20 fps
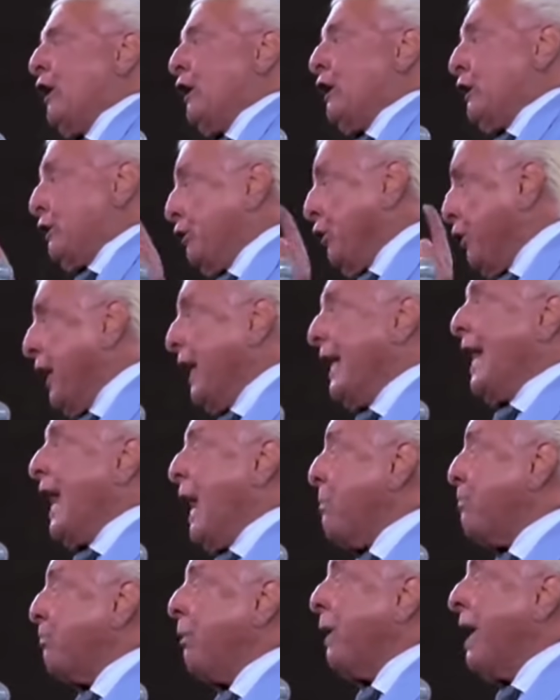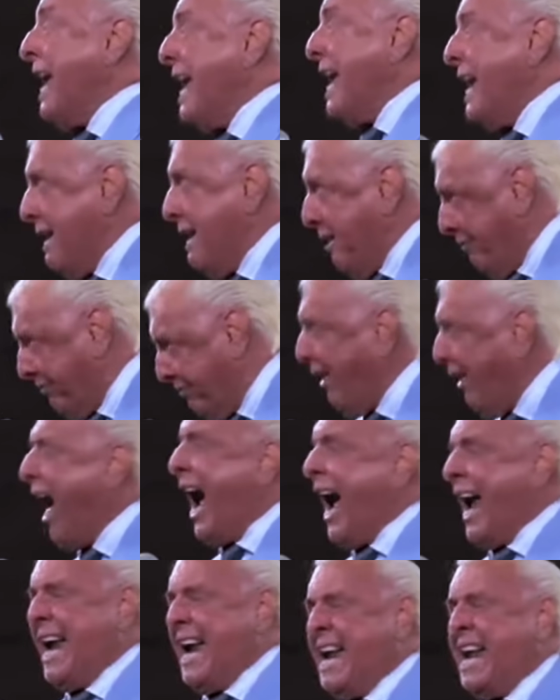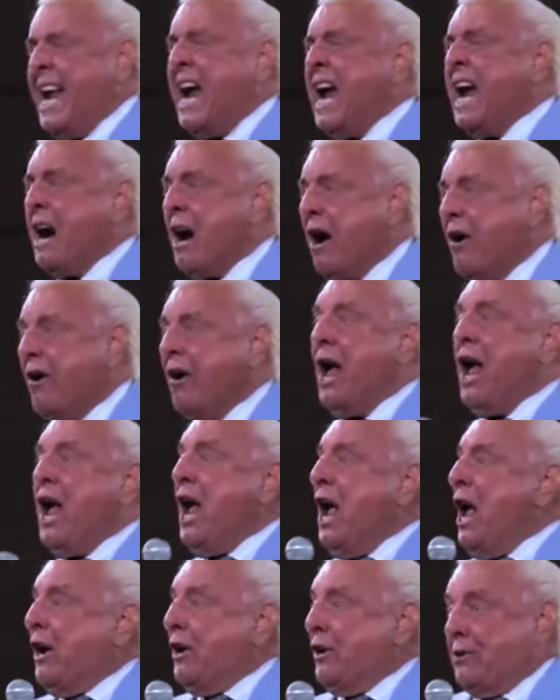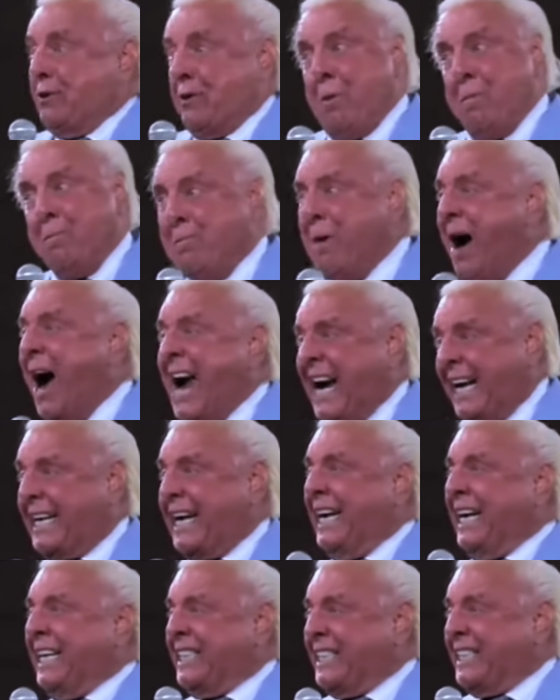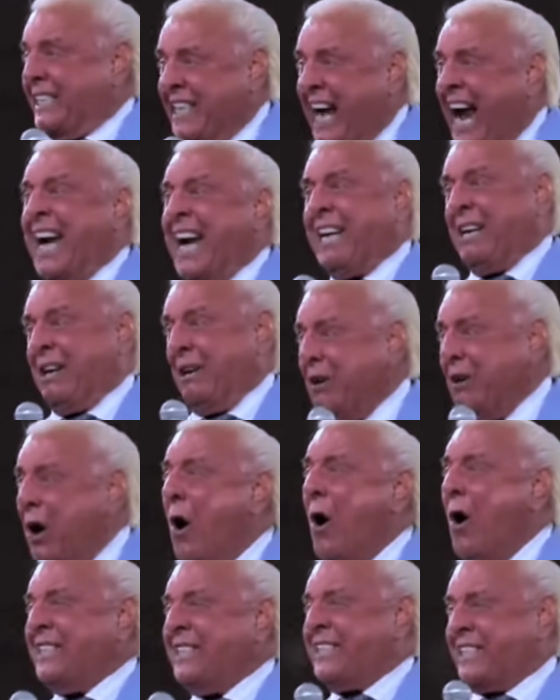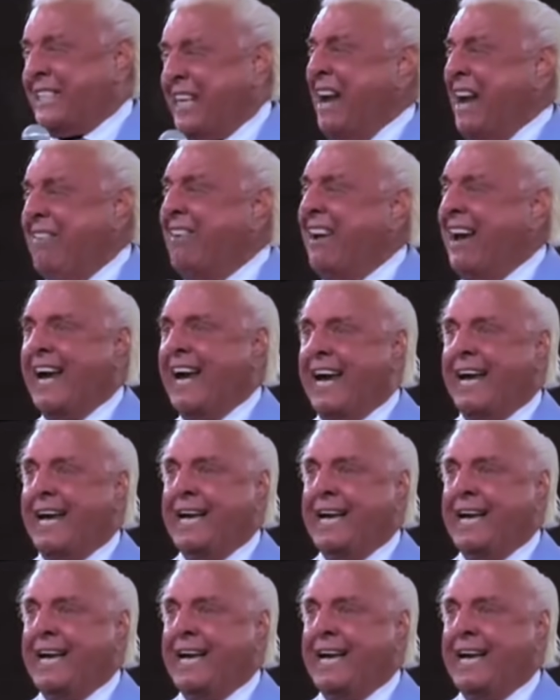To get on a plane to fly in here to make St. Louis TV.